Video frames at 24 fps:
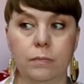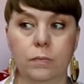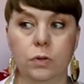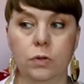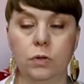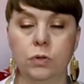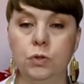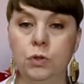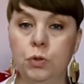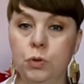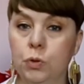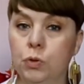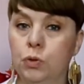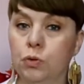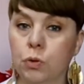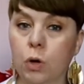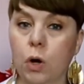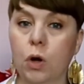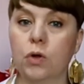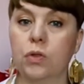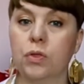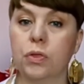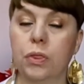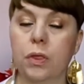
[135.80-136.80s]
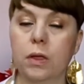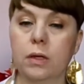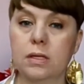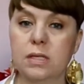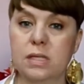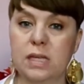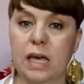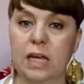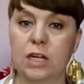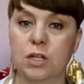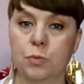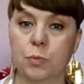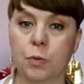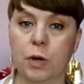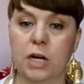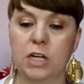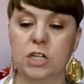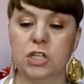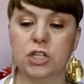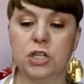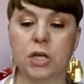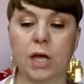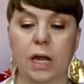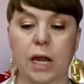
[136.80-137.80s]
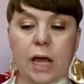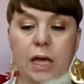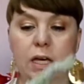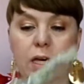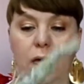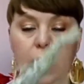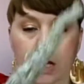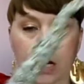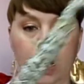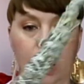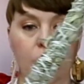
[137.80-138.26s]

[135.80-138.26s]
new growth sagebrush, and I cut